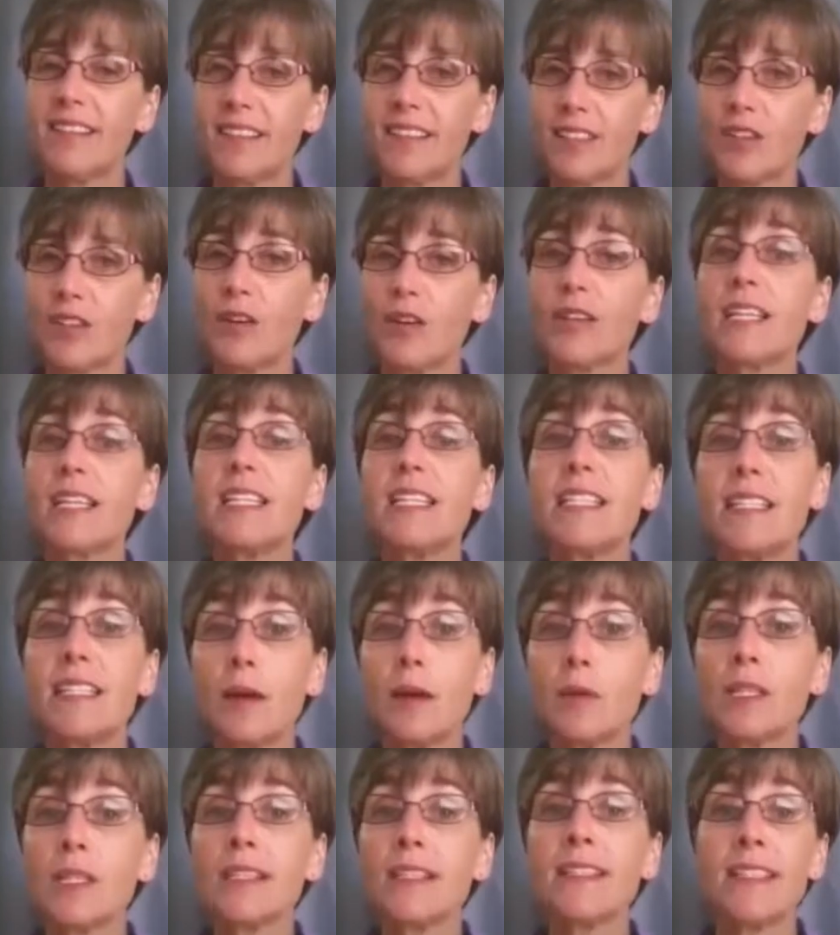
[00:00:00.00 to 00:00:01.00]
It's called a
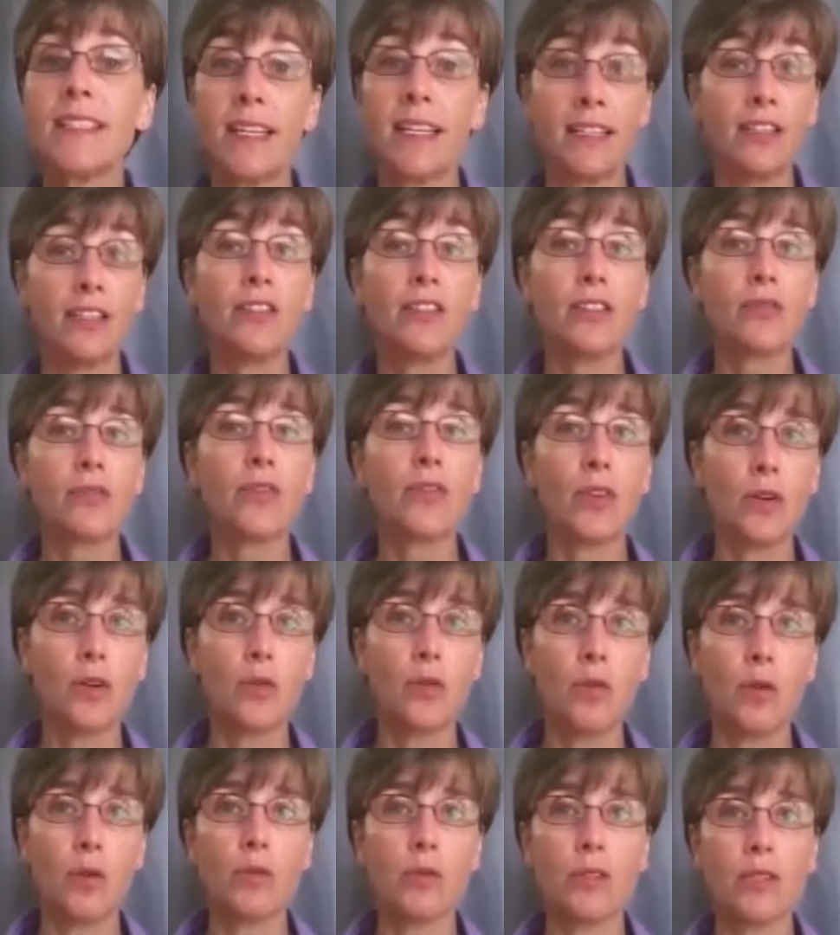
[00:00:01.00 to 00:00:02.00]
double indent, used for
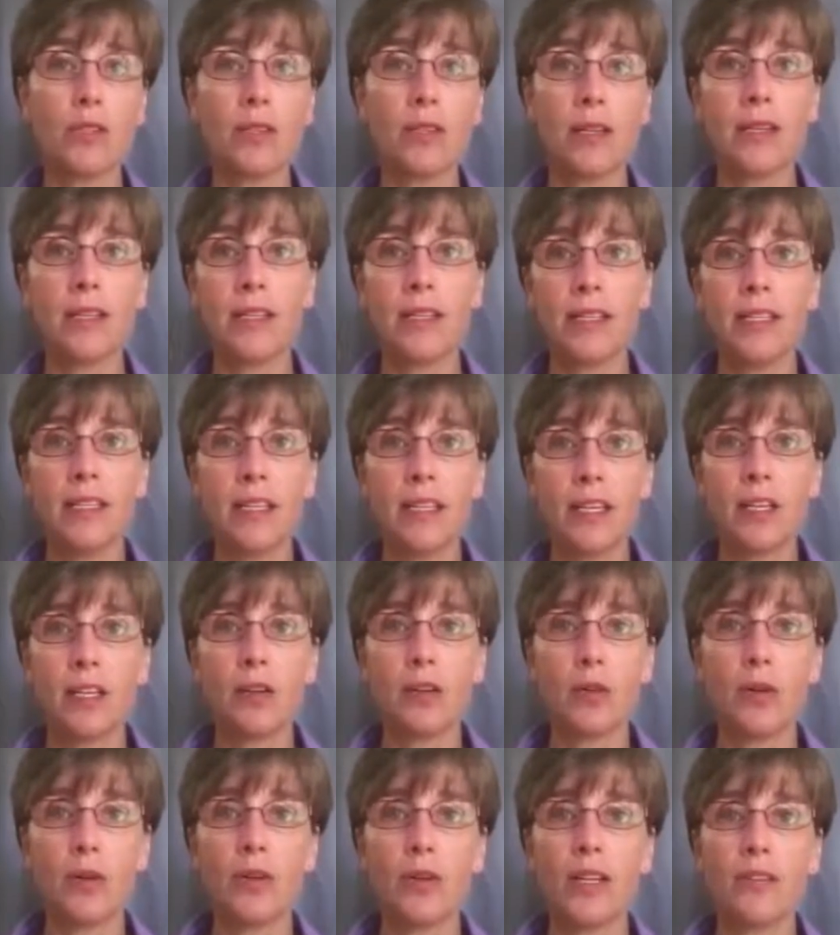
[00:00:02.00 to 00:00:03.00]

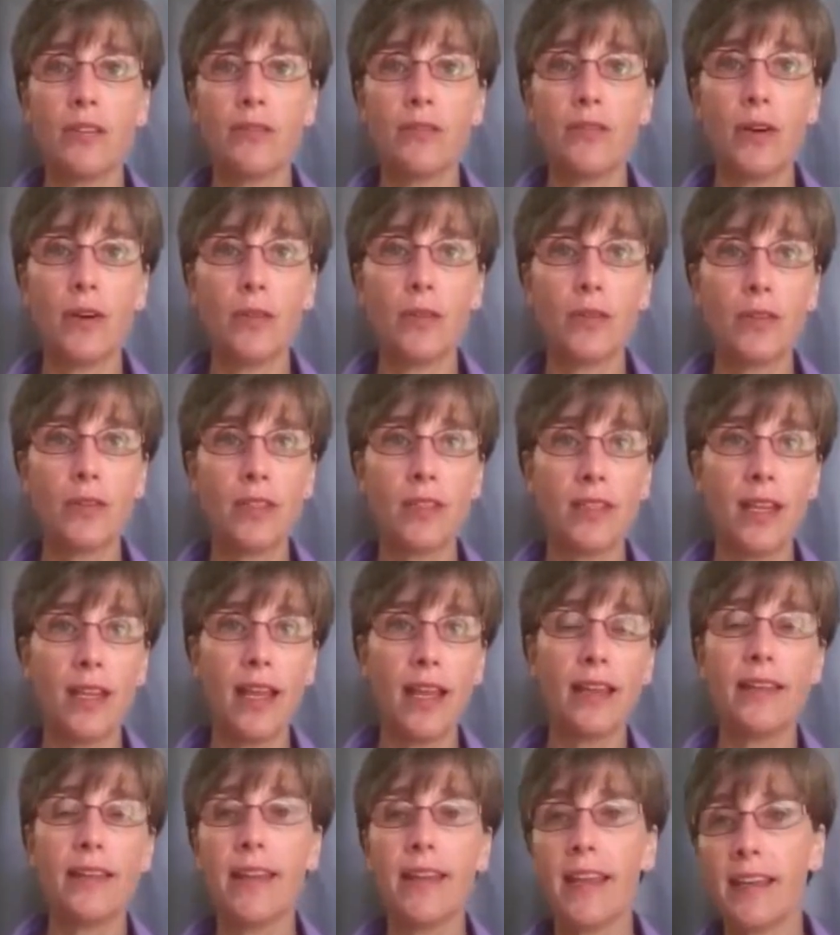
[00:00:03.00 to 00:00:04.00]
quoting folks.
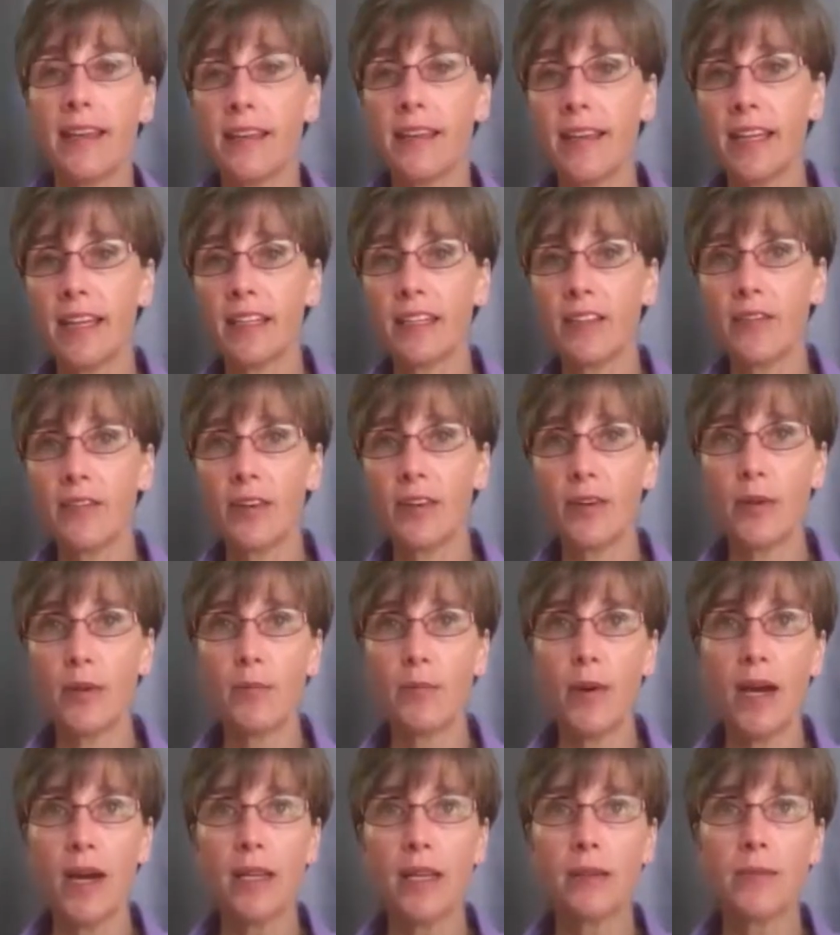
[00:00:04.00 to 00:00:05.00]
And then at the very
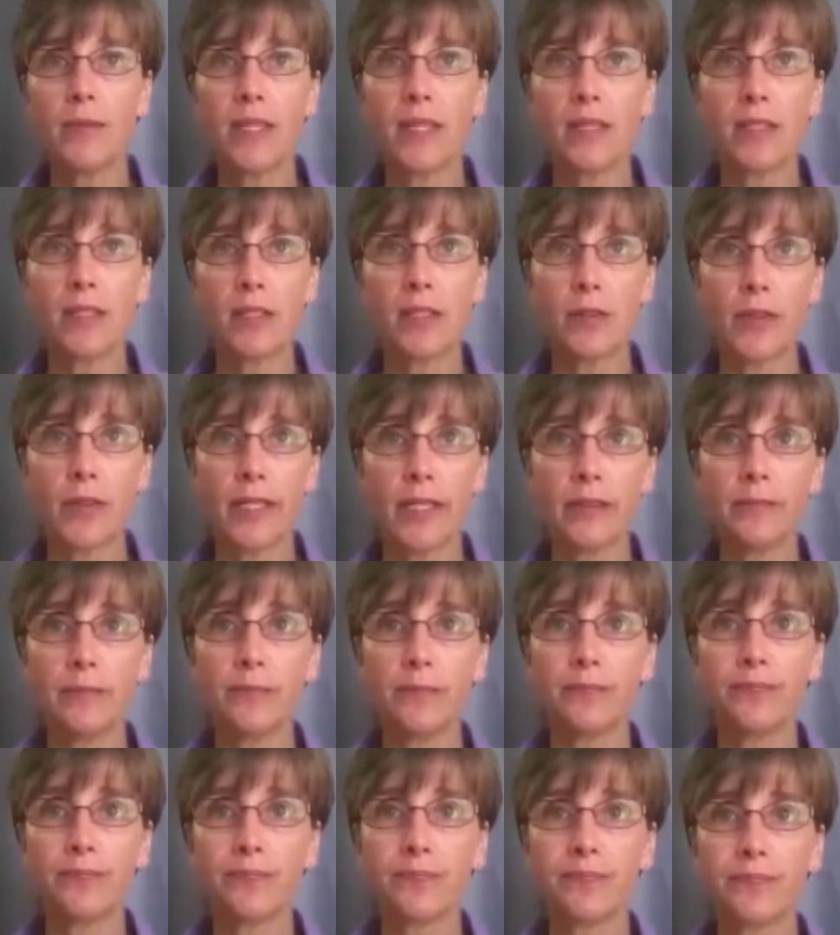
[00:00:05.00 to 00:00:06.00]
bottom of the screen,
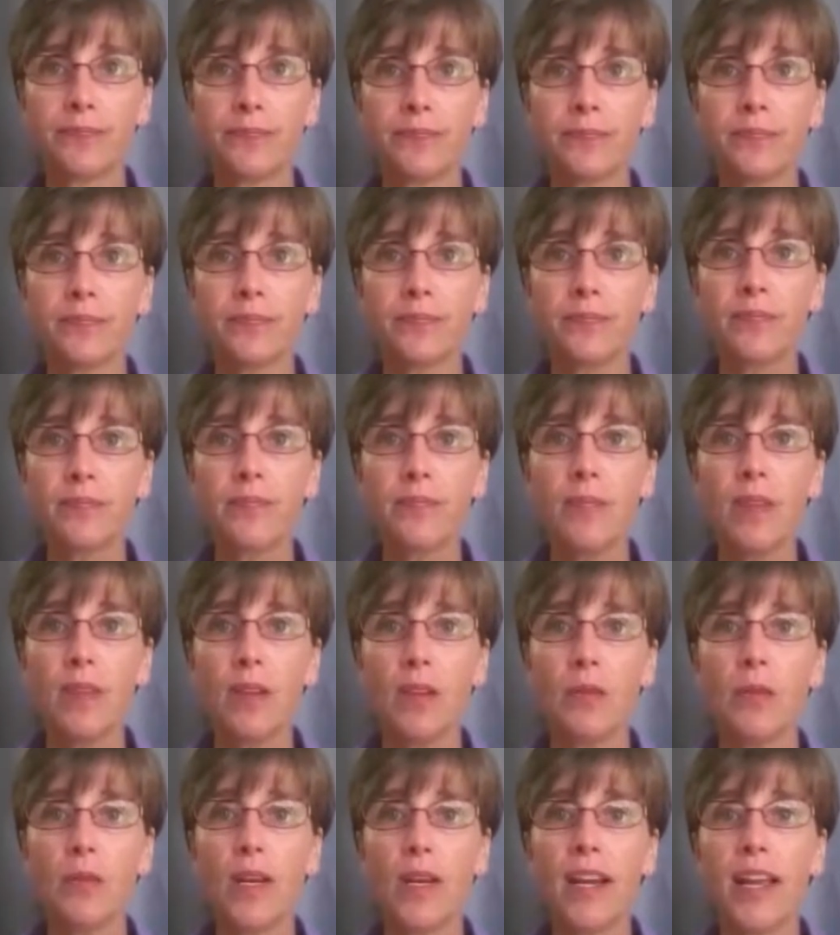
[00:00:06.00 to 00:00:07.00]

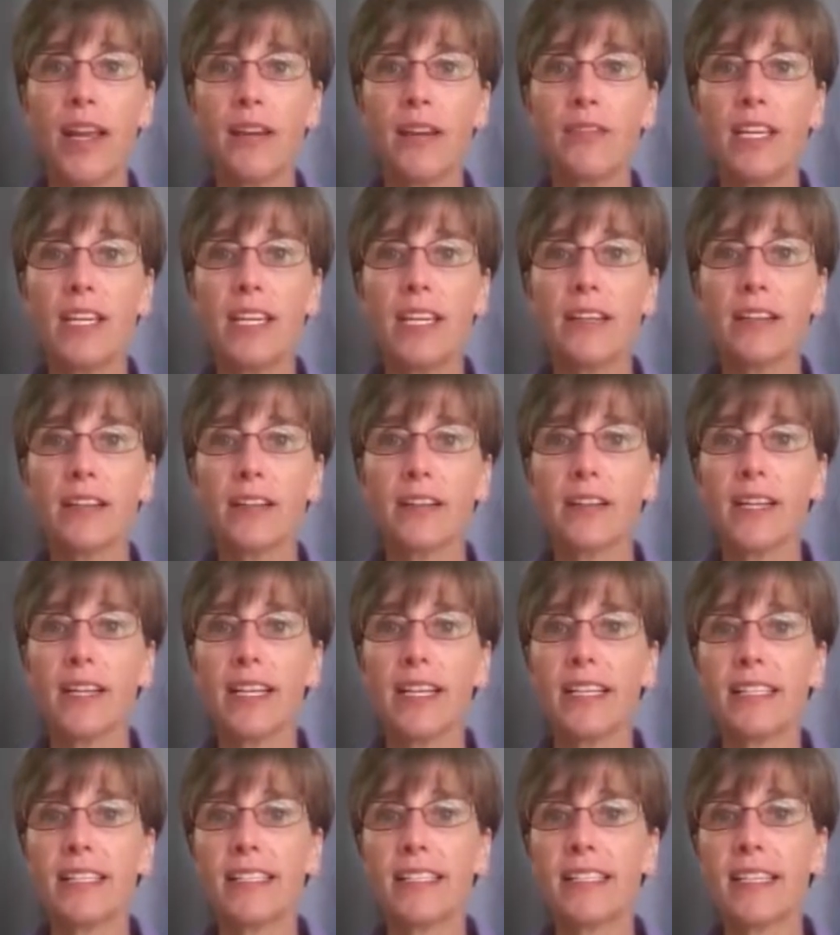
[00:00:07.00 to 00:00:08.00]
what I have here
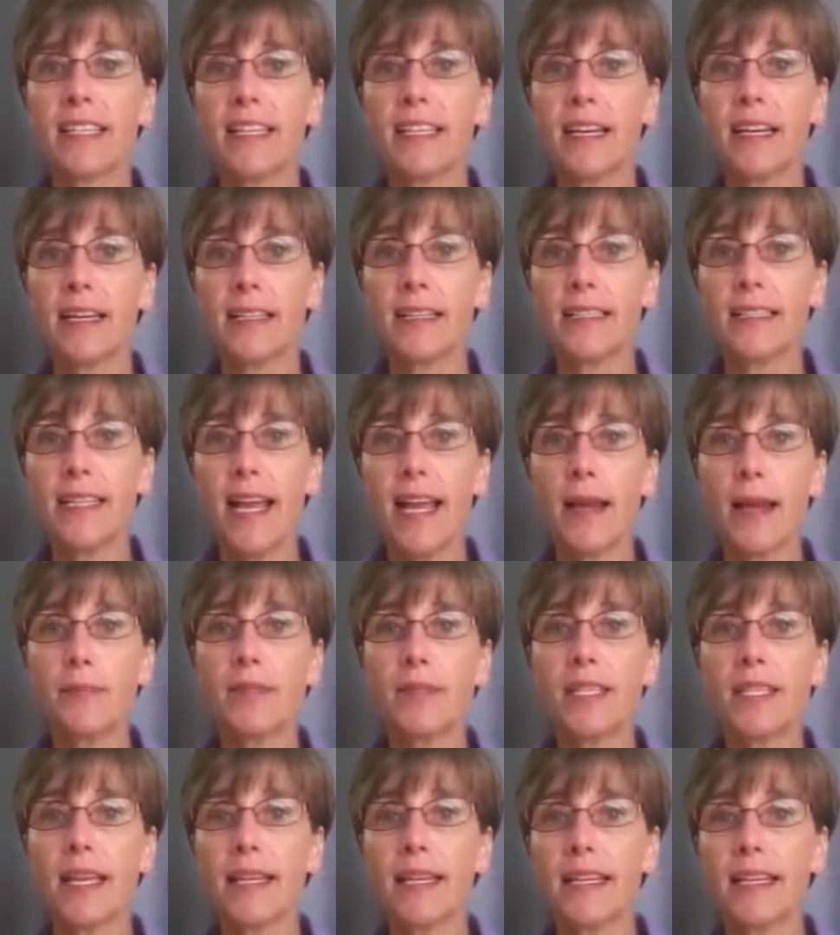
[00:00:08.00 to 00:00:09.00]
is tab
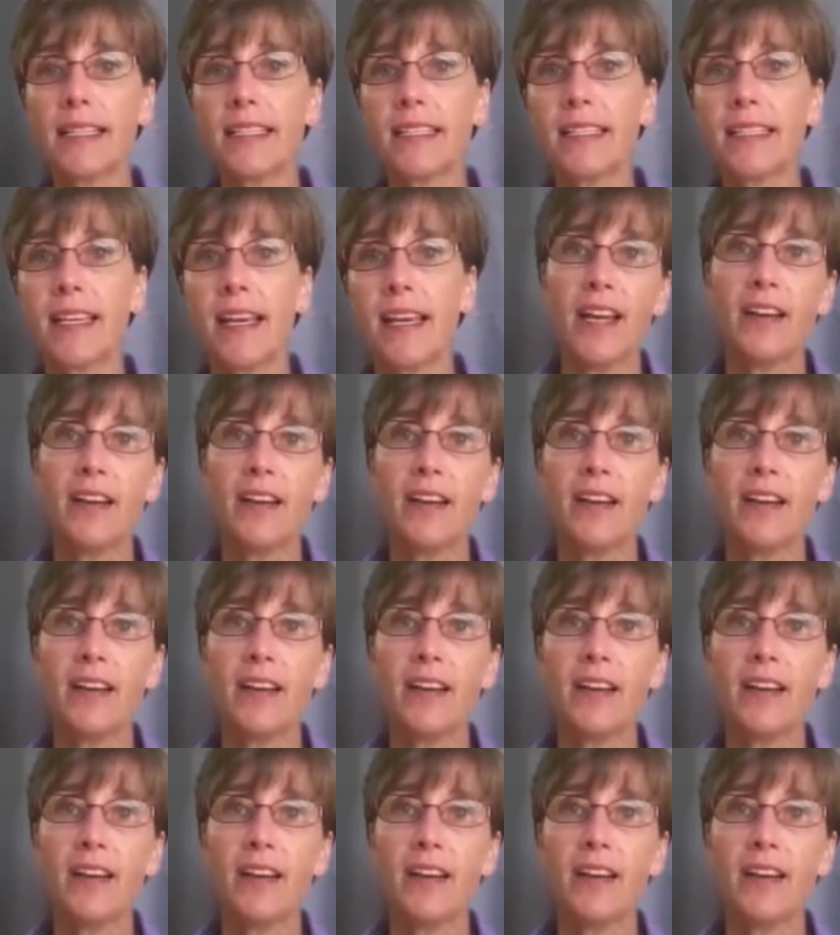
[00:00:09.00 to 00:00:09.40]
settings.